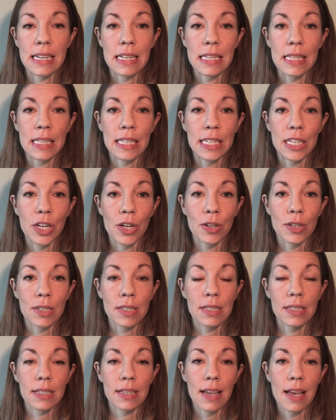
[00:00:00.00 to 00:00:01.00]
in the
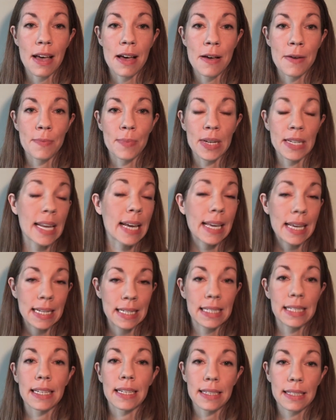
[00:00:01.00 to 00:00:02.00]
years um, and
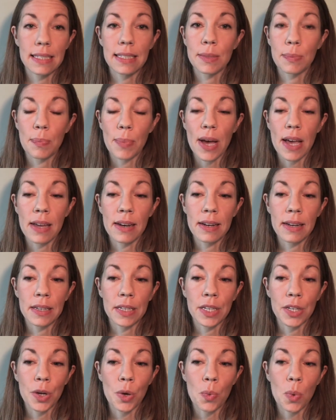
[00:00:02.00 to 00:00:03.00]
decades since but
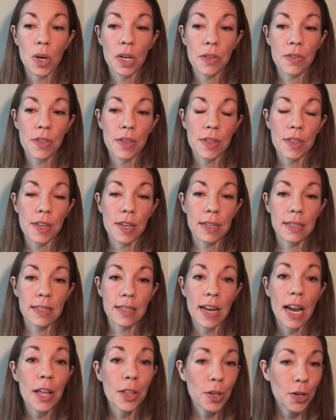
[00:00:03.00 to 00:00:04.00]
you know one of the things
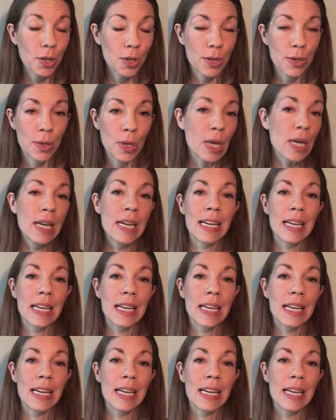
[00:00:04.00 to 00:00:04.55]
that i learned